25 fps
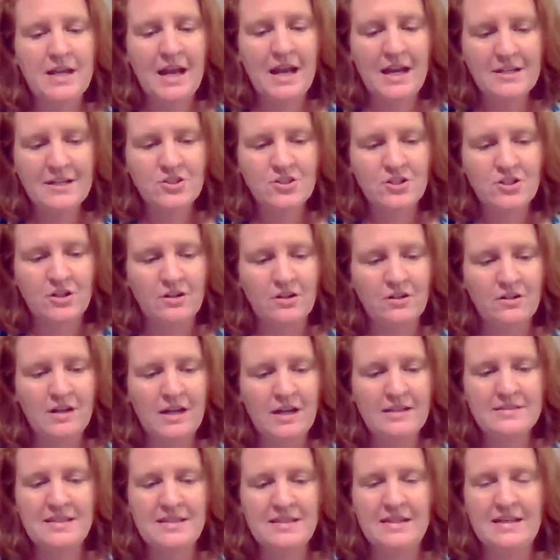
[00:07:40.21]
catch her,"
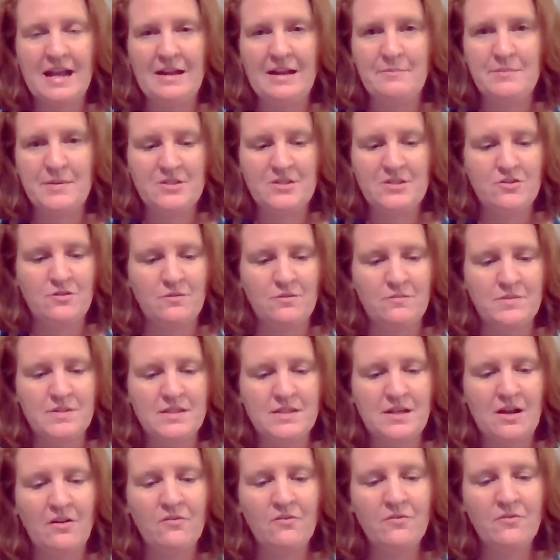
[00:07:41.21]
said Edmund to
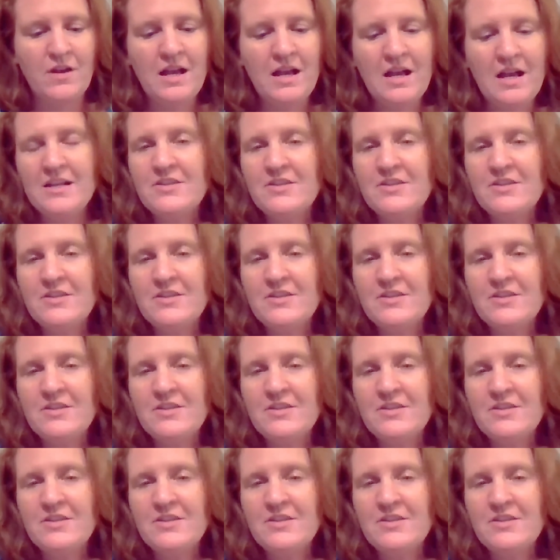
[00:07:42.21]
himself,